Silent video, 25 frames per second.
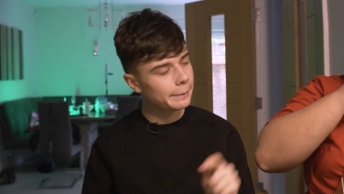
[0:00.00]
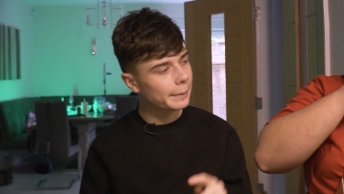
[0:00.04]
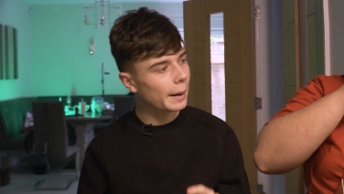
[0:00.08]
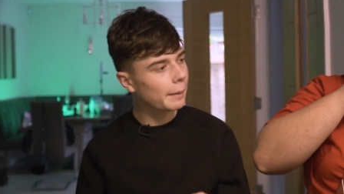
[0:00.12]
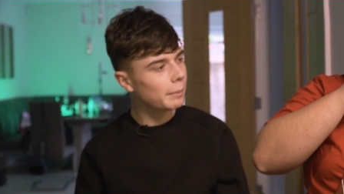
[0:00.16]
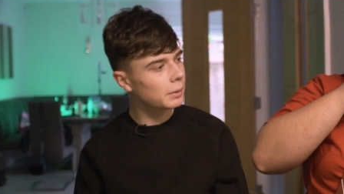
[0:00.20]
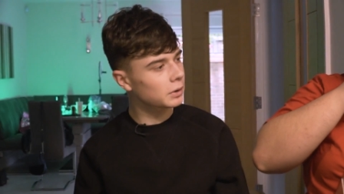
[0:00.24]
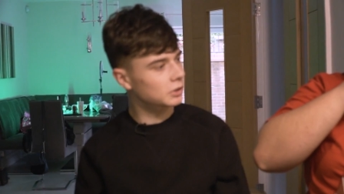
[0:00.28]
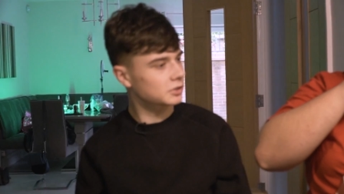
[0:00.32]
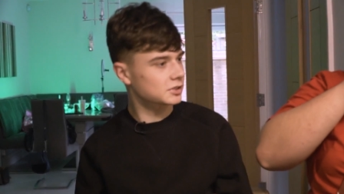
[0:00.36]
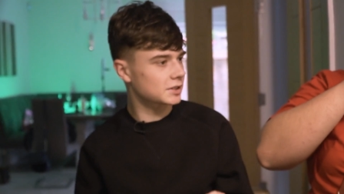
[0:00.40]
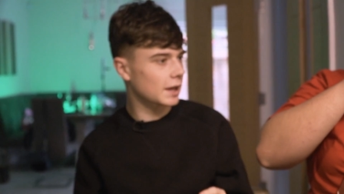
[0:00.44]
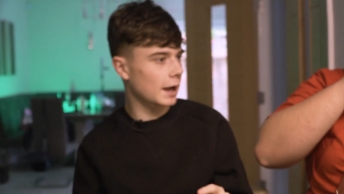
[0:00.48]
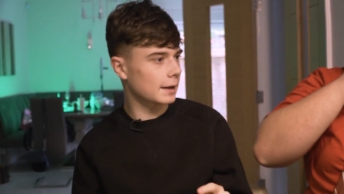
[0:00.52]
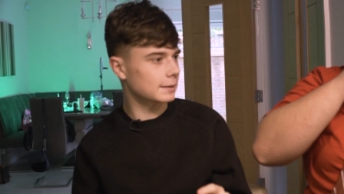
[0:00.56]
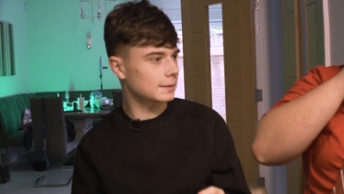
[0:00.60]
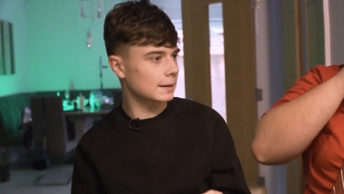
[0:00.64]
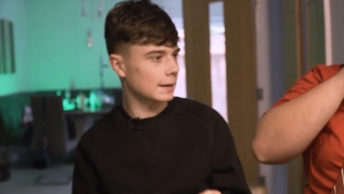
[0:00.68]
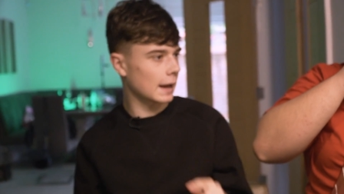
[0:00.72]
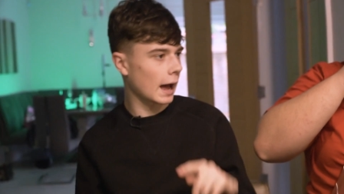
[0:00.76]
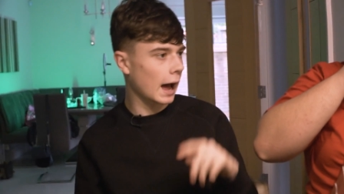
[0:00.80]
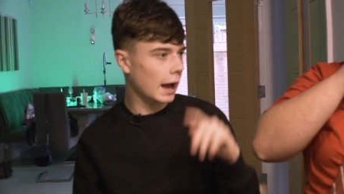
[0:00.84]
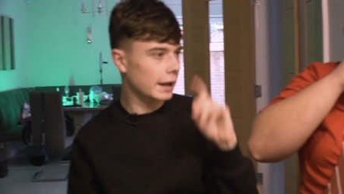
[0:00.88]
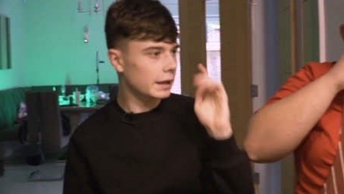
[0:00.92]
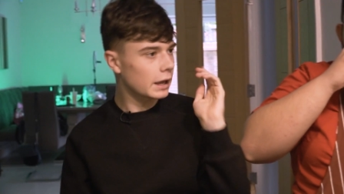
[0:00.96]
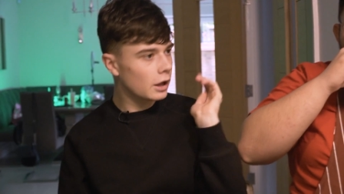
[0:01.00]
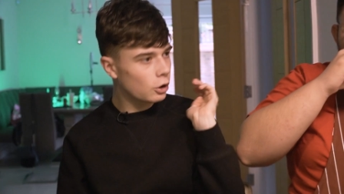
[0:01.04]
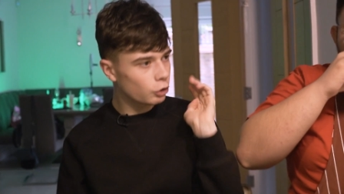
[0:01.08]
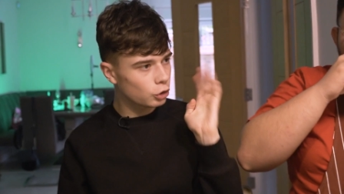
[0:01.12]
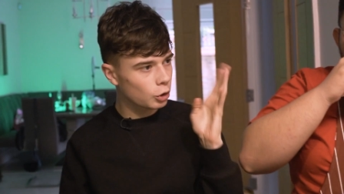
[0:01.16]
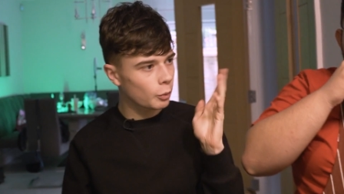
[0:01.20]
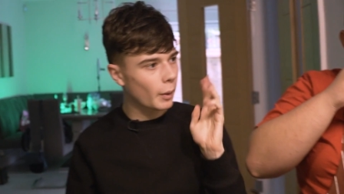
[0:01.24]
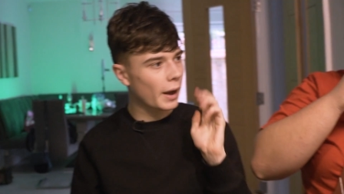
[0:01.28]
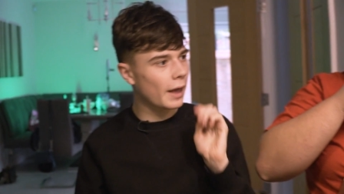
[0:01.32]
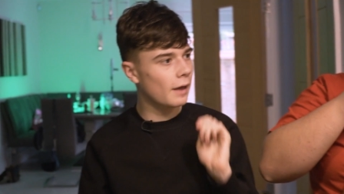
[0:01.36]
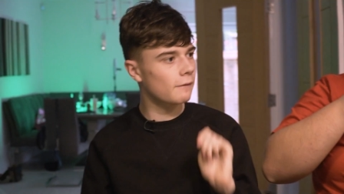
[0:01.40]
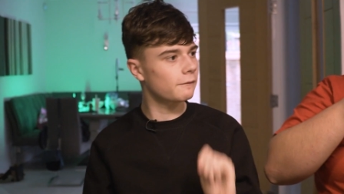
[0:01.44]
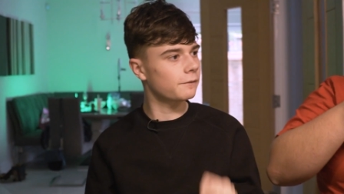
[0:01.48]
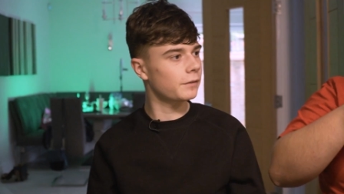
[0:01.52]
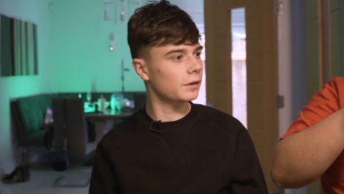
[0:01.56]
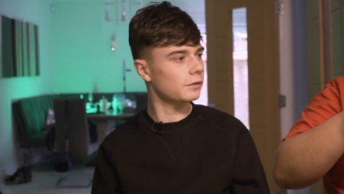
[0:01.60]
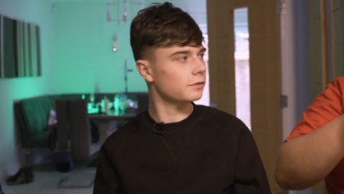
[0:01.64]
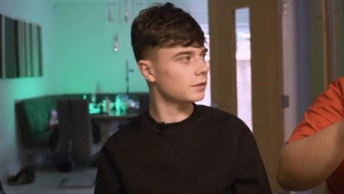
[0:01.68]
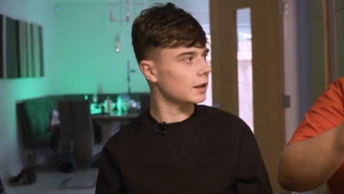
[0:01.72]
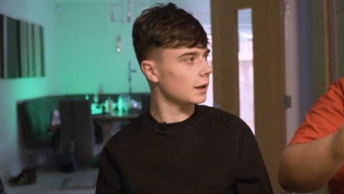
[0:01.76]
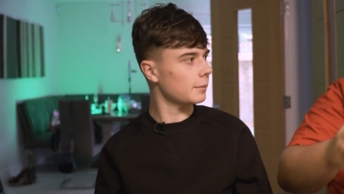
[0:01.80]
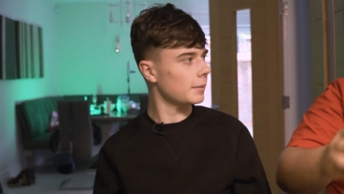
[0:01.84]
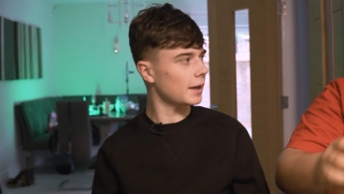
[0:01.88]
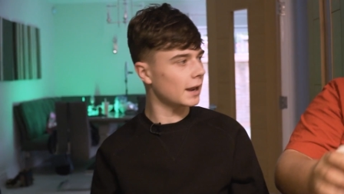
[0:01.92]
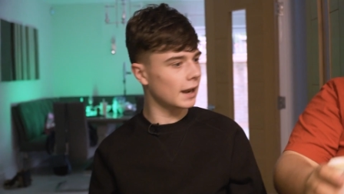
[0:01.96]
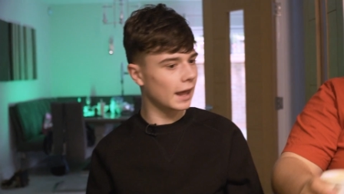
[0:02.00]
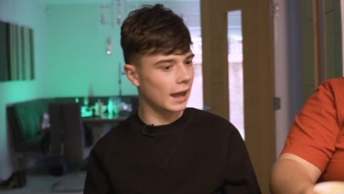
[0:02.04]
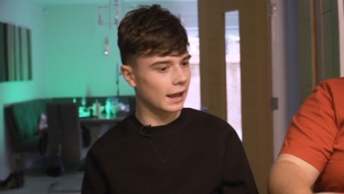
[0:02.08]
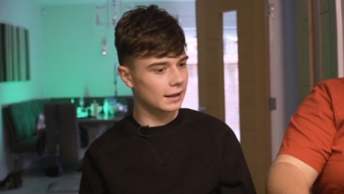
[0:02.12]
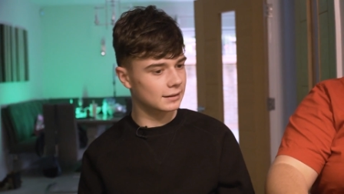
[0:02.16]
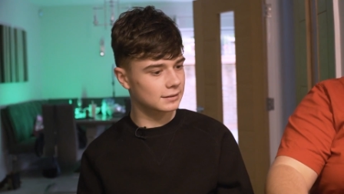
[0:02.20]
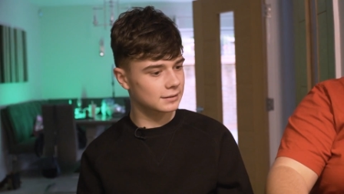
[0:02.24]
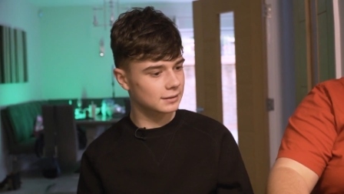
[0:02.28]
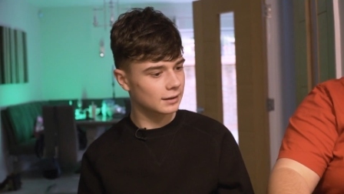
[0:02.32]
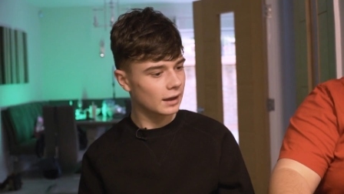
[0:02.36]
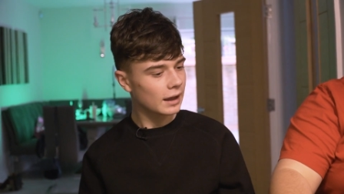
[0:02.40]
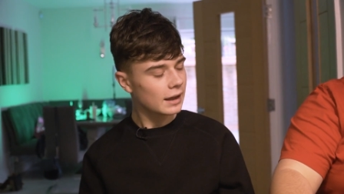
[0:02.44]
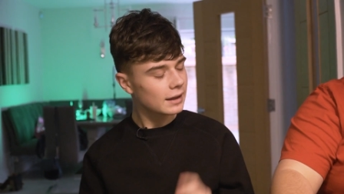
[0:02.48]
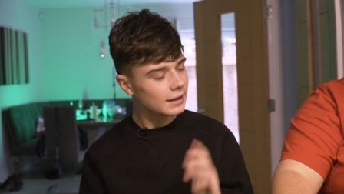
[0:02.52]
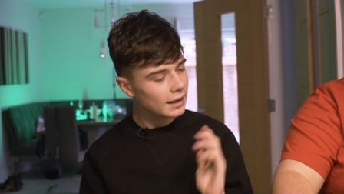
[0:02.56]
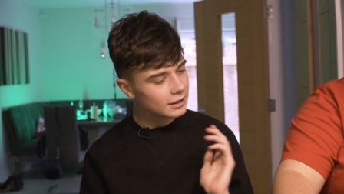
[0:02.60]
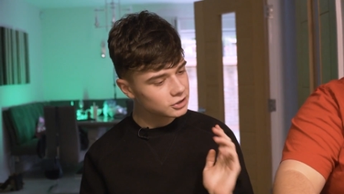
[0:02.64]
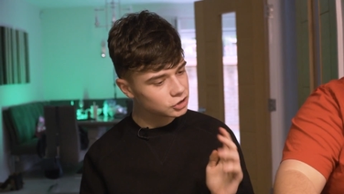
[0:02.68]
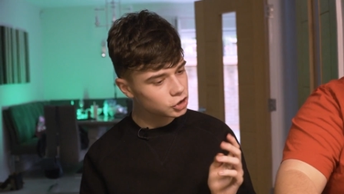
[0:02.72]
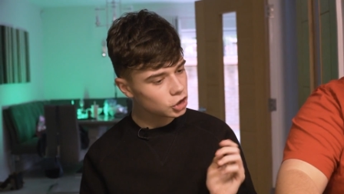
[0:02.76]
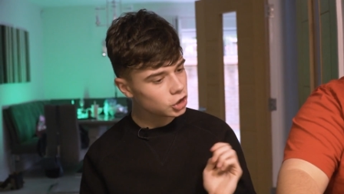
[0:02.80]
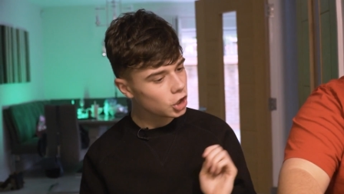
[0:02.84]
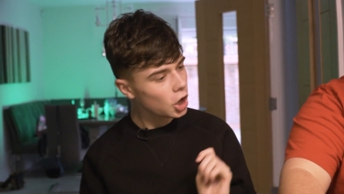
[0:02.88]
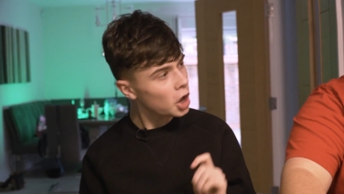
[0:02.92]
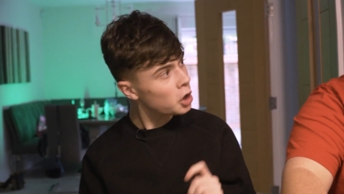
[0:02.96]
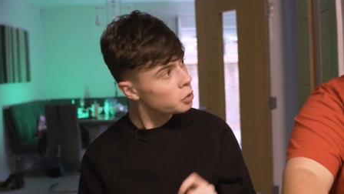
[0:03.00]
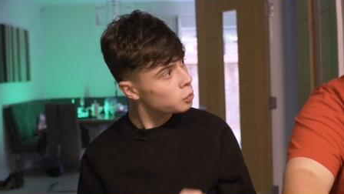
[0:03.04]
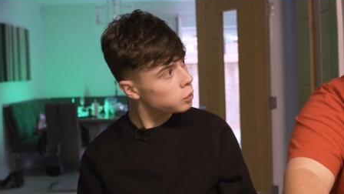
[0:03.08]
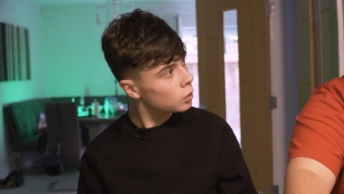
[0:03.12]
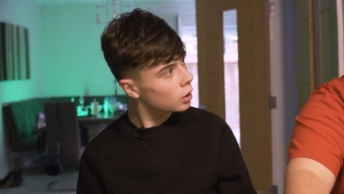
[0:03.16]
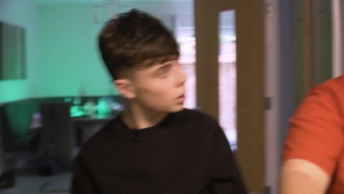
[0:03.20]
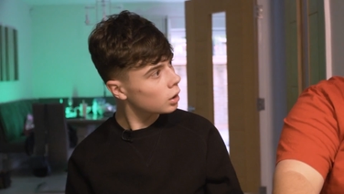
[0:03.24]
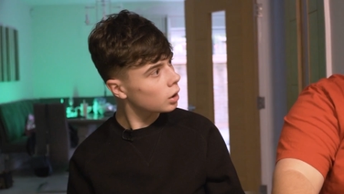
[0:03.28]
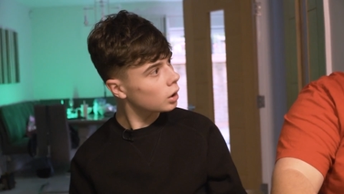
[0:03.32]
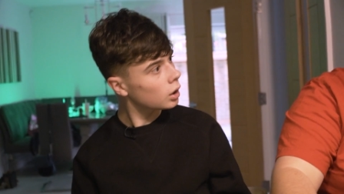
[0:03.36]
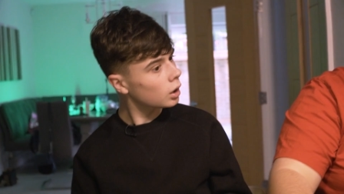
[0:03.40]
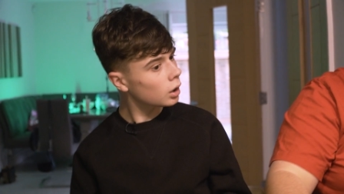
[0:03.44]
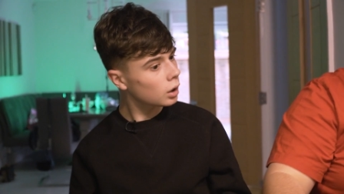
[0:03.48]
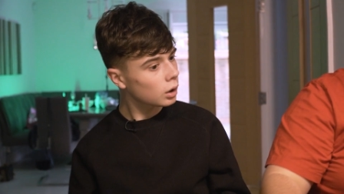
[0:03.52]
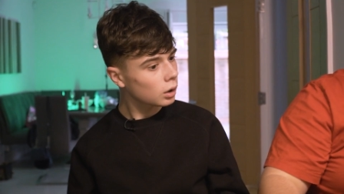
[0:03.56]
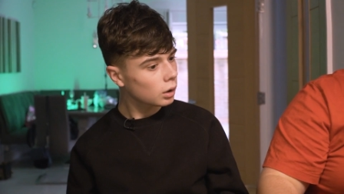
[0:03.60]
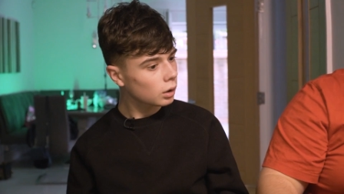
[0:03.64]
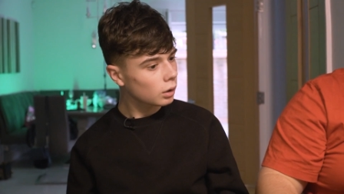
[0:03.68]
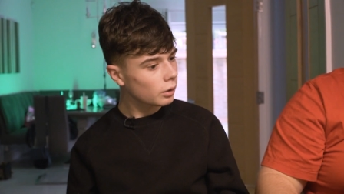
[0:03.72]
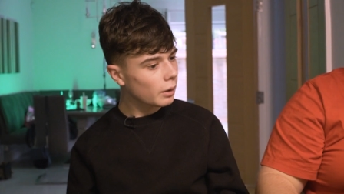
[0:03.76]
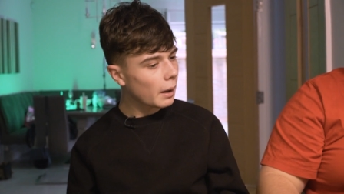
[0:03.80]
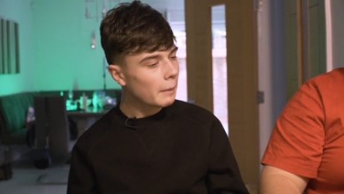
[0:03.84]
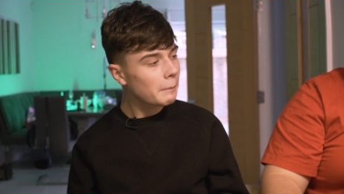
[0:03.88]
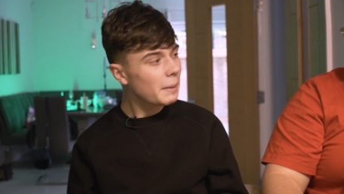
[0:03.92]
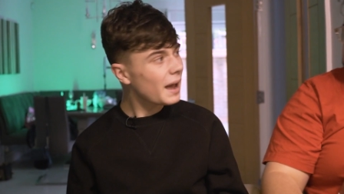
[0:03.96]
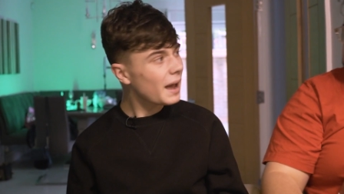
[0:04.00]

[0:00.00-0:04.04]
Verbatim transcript: a kebab on a Saturday night, you wait 50 minutes. No, you yes, you do. No, you I